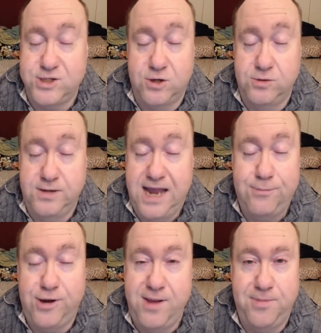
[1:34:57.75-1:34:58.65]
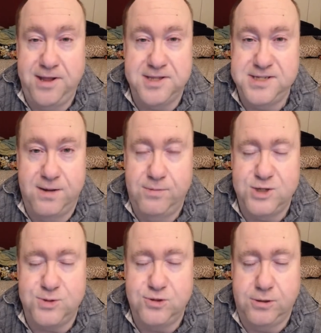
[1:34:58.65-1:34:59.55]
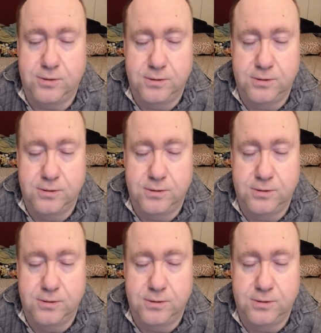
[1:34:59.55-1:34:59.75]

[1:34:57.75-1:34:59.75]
so Abraham Lincoln said it must be true,